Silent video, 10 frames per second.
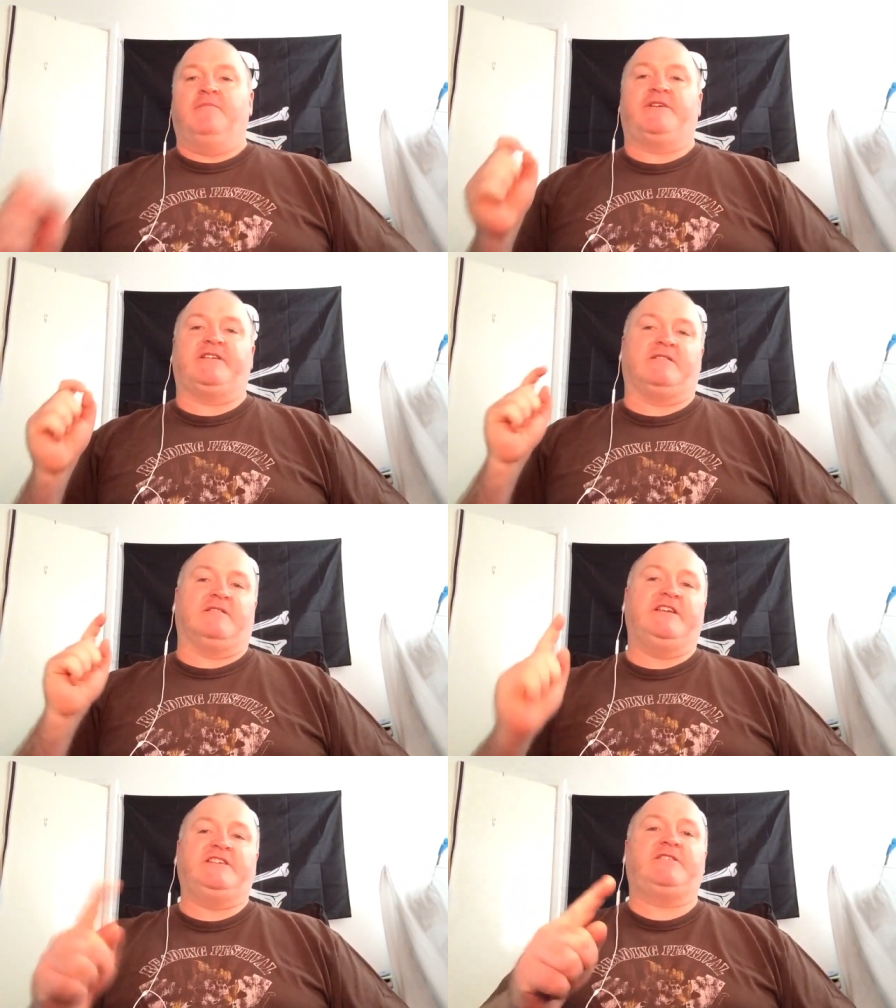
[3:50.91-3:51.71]
But at
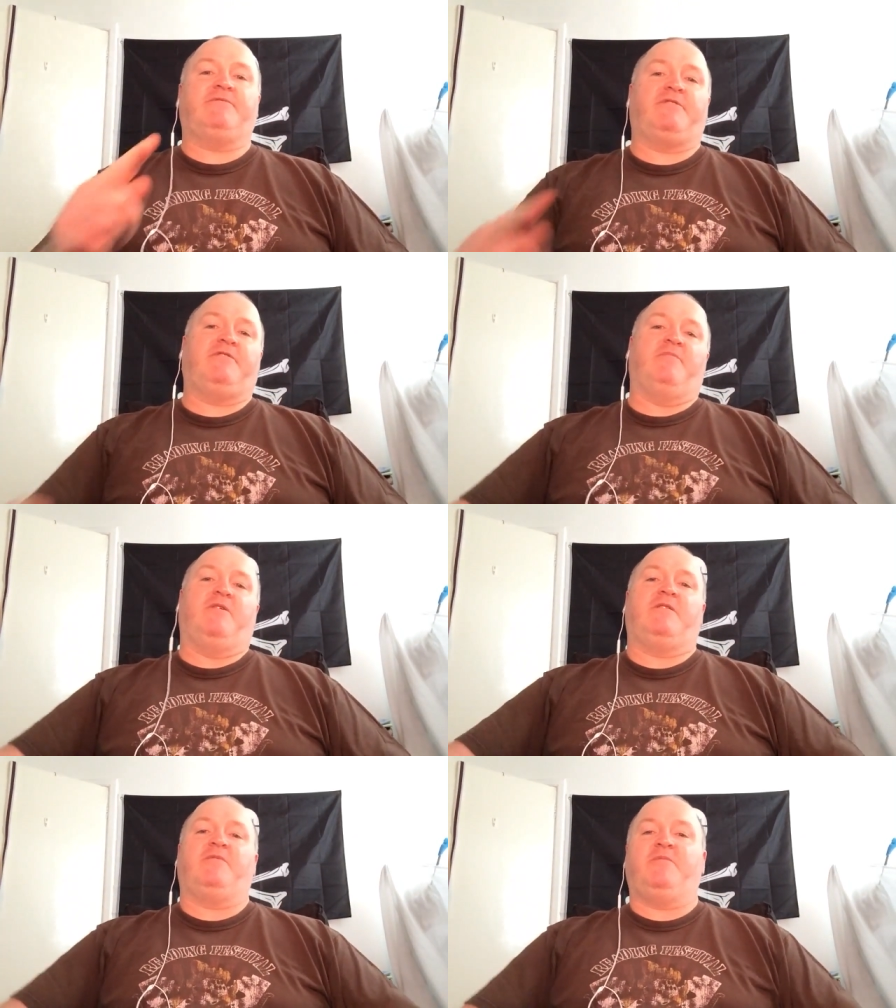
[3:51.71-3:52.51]
least they were on the
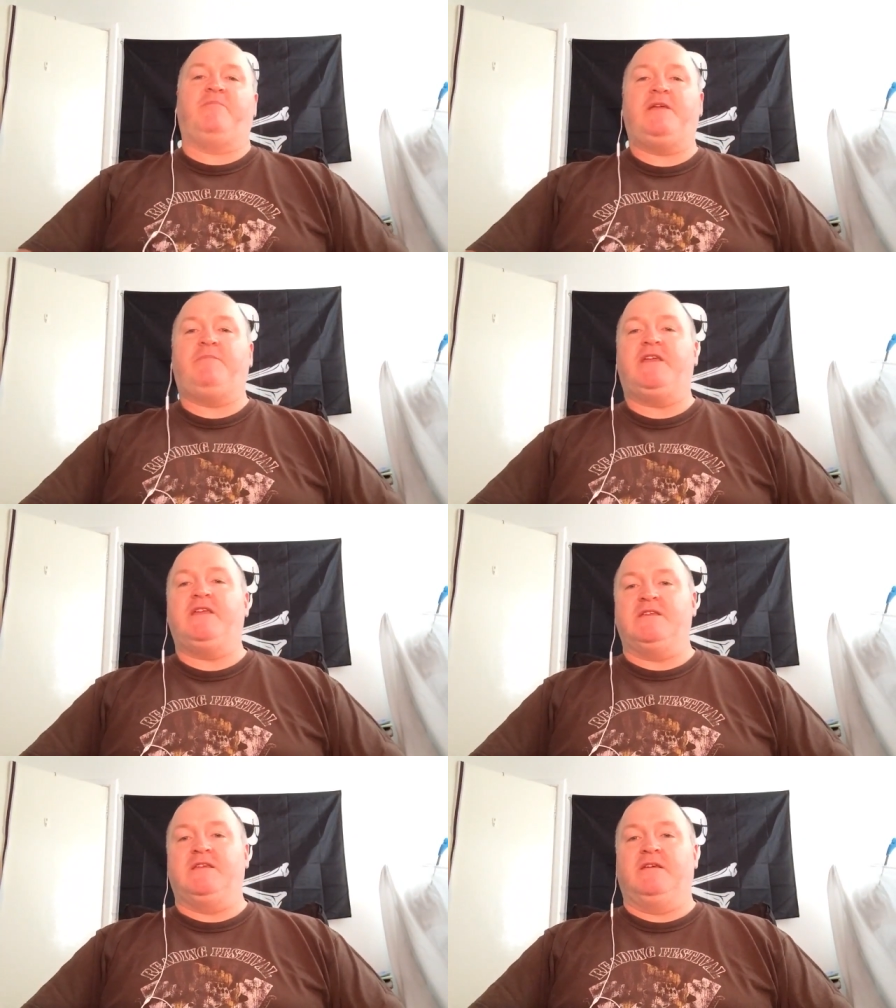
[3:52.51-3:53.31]
ball about PPE.